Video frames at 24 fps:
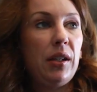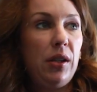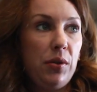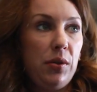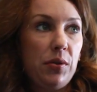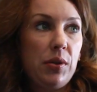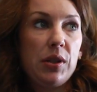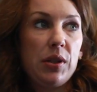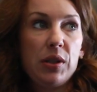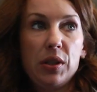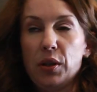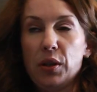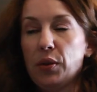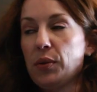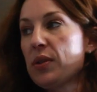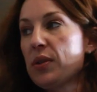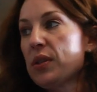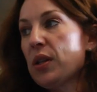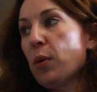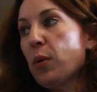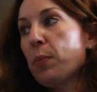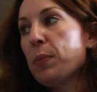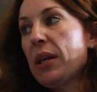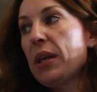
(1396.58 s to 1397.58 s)
you to do.
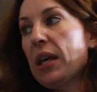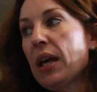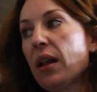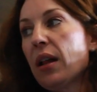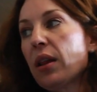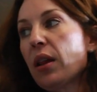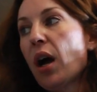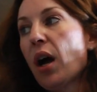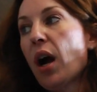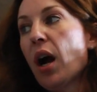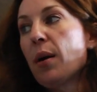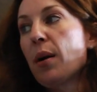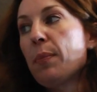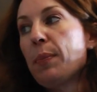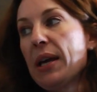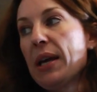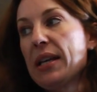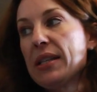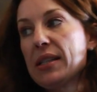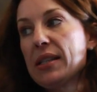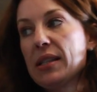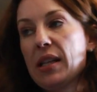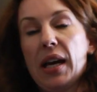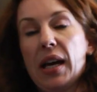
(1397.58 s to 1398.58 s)
So PLR
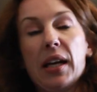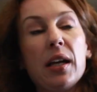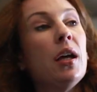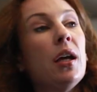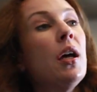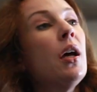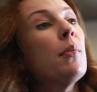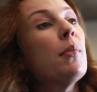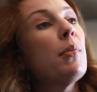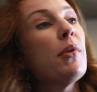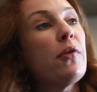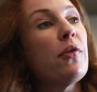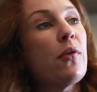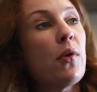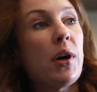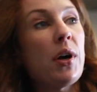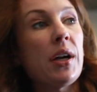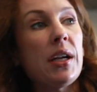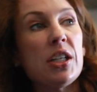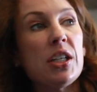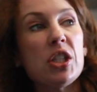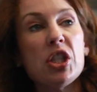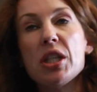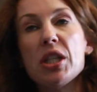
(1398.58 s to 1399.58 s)
baseline. Before
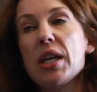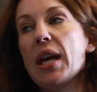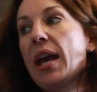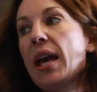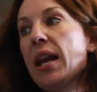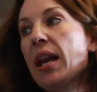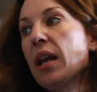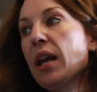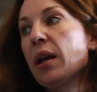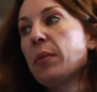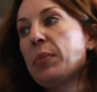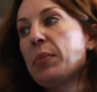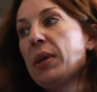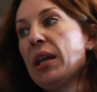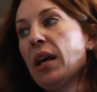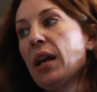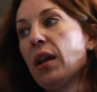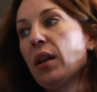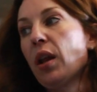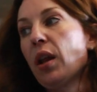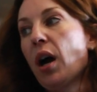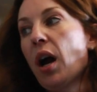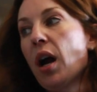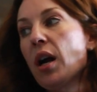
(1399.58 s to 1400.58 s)
initiating a
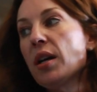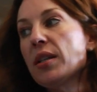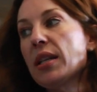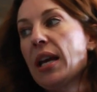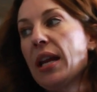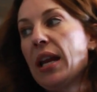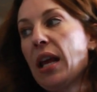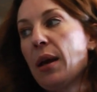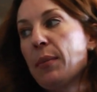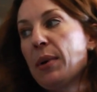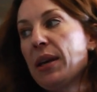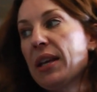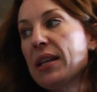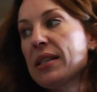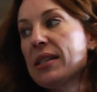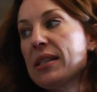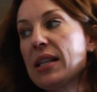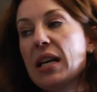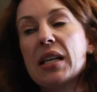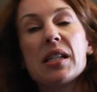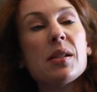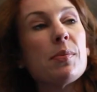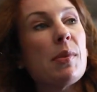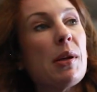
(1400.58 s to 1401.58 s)
PLR dynamic
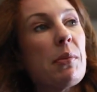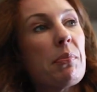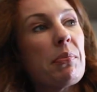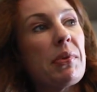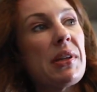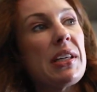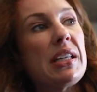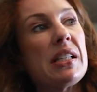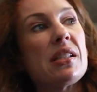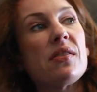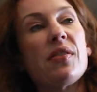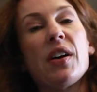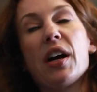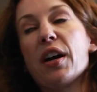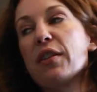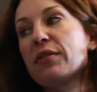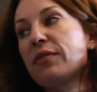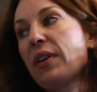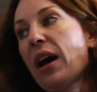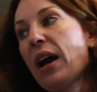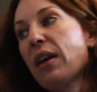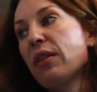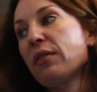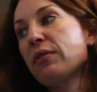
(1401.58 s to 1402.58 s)
assessment, please
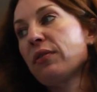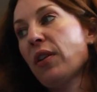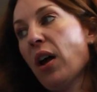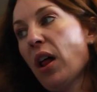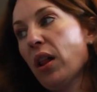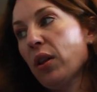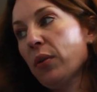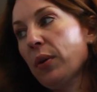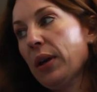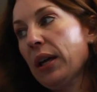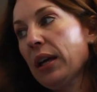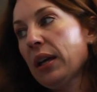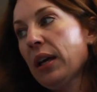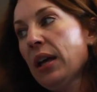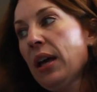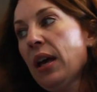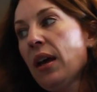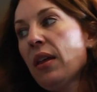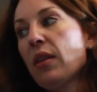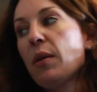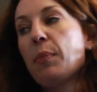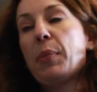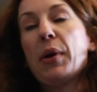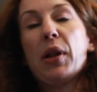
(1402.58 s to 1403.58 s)
verify the following.
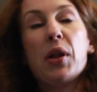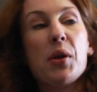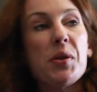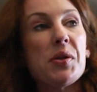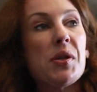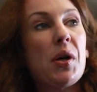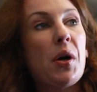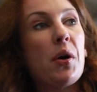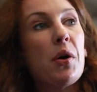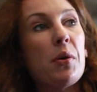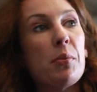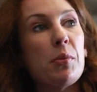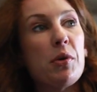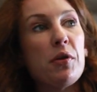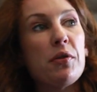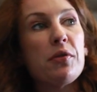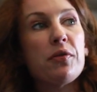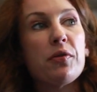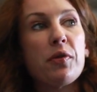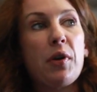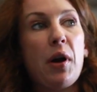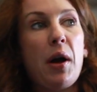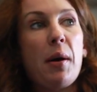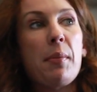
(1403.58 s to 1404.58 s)
The pillows are removed
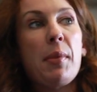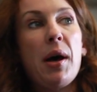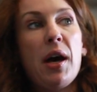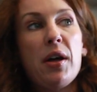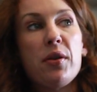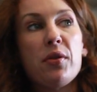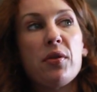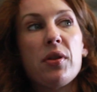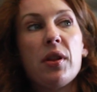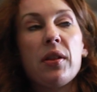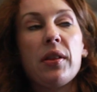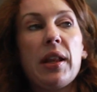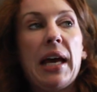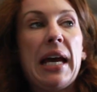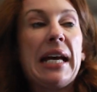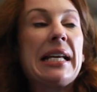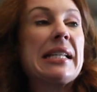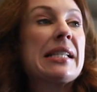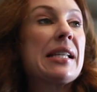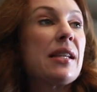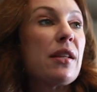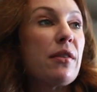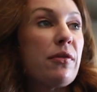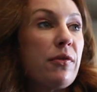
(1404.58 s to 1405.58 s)
from under the
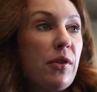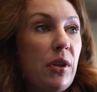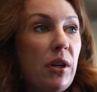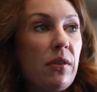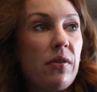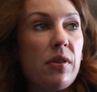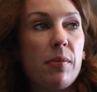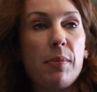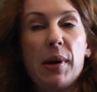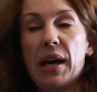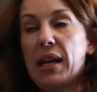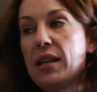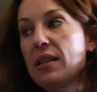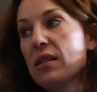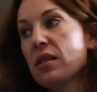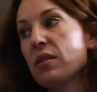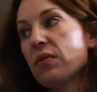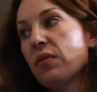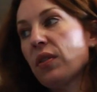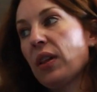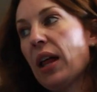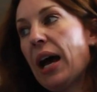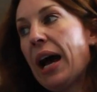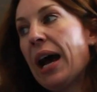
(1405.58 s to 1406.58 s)
legs and the foot of the bed is
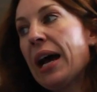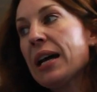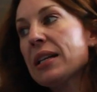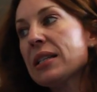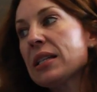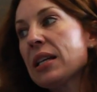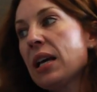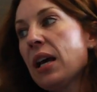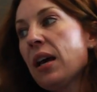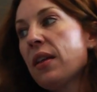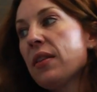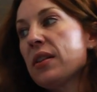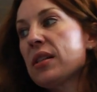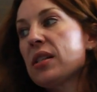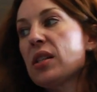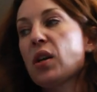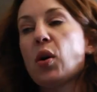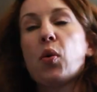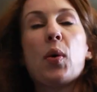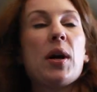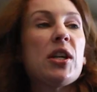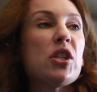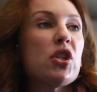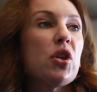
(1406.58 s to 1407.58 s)
flat. The
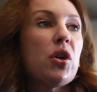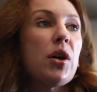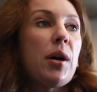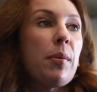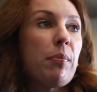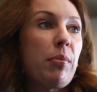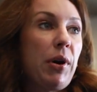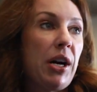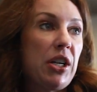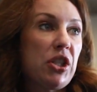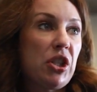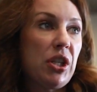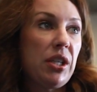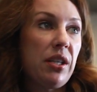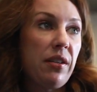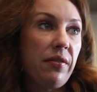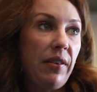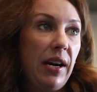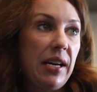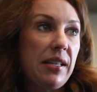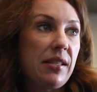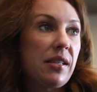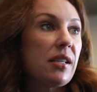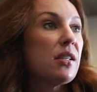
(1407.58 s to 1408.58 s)
sequential compression
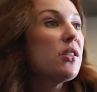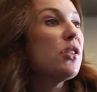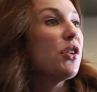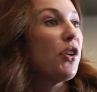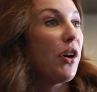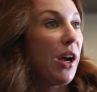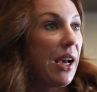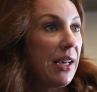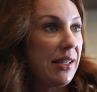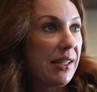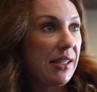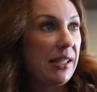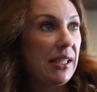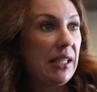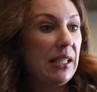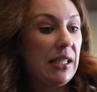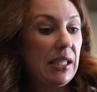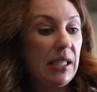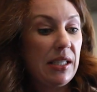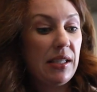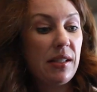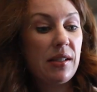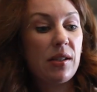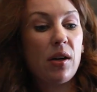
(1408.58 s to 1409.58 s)
devices, your
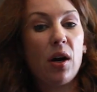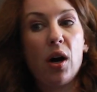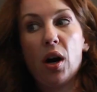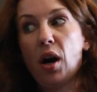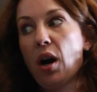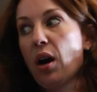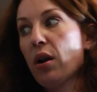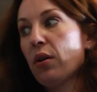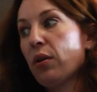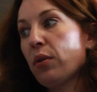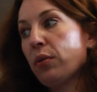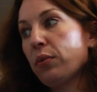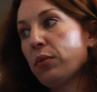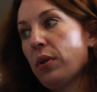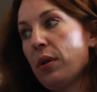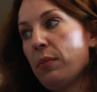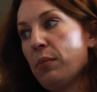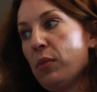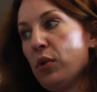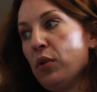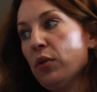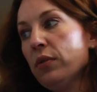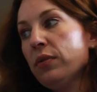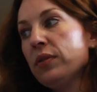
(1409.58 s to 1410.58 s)
SCDs, are
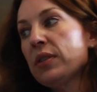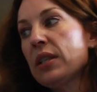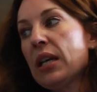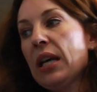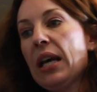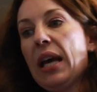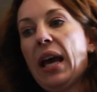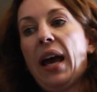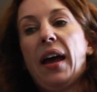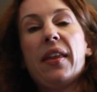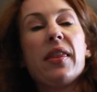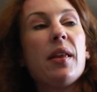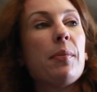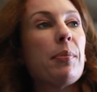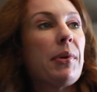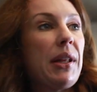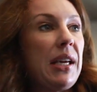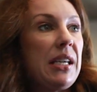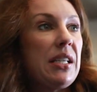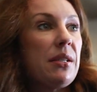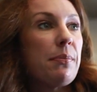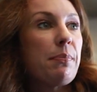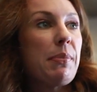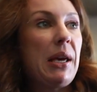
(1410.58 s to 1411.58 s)
removed. And
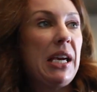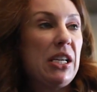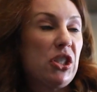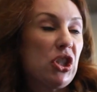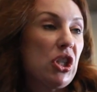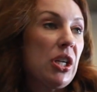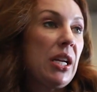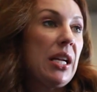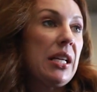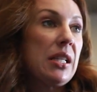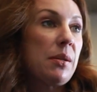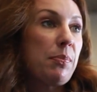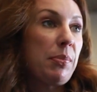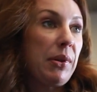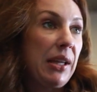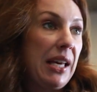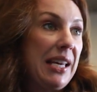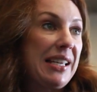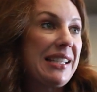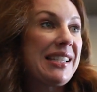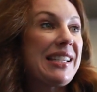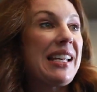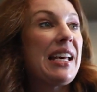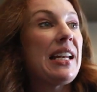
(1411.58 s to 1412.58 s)
the patient is
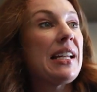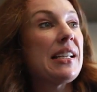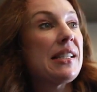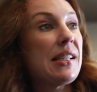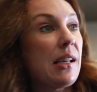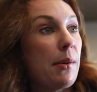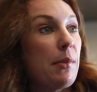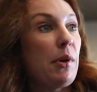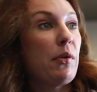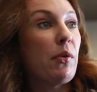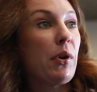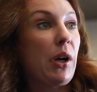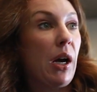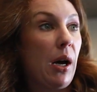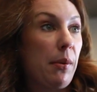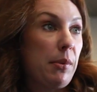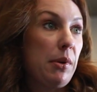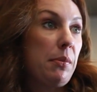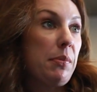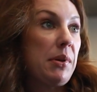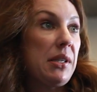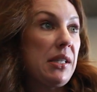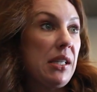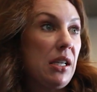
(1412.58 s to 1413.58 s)
placed in a
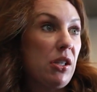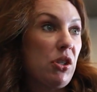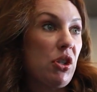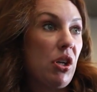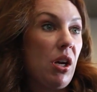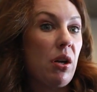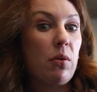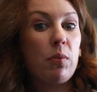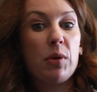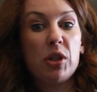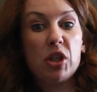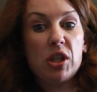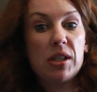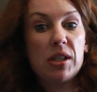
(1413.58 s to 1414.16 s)
semi-recumbent position, which